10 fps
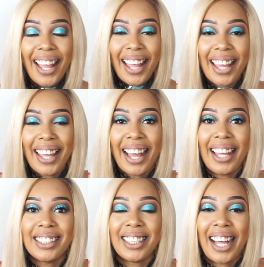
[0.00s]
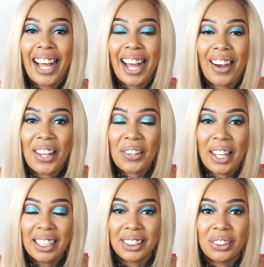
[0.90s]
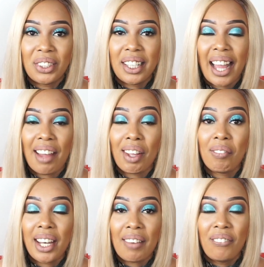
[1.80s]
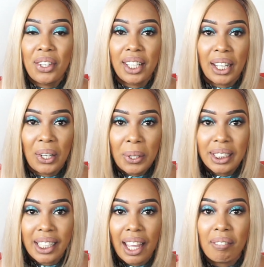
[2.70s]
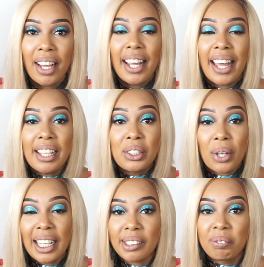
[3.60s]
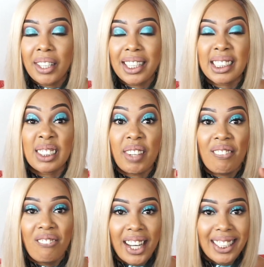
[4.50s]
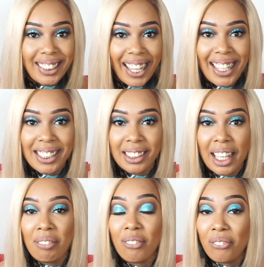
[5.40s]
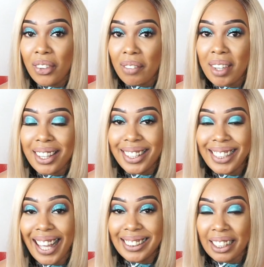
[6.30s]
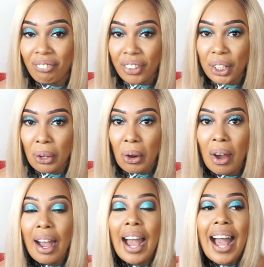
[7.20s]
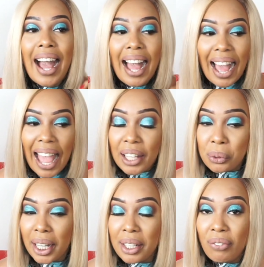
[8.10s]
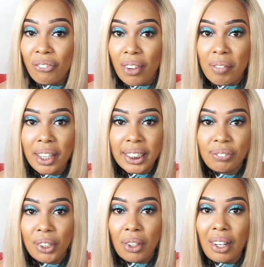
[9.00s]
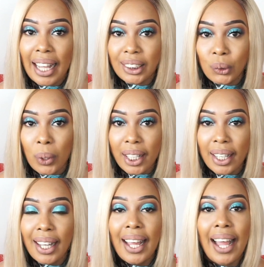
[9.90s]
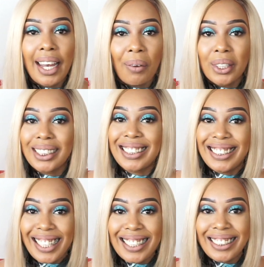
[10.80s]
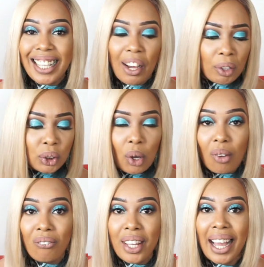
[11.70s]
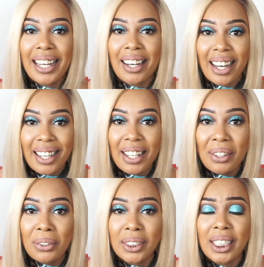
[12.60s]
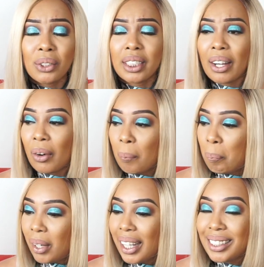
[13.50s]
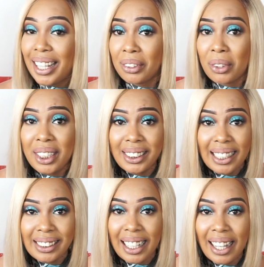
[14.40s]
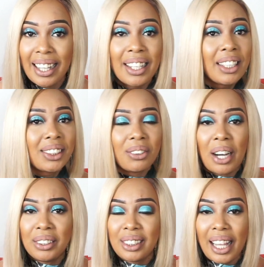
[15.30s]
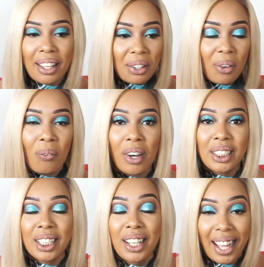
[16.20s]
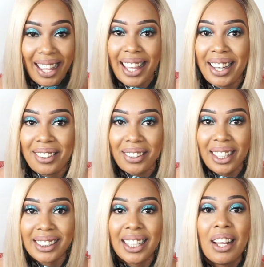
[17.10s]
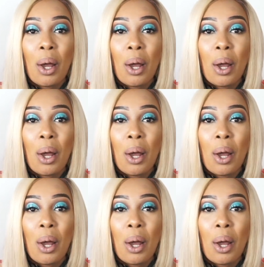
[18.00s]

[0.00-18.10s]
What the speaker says: Hey guys, how are you guys doing? I haven't made a video in a long time, and trust me, this is my very second time filming this exact video. I tried filming this video last week and I was sneezing, I was coughing, I had a running nose. It was a complete and total disaster. So I was like, you know what, I can't do this.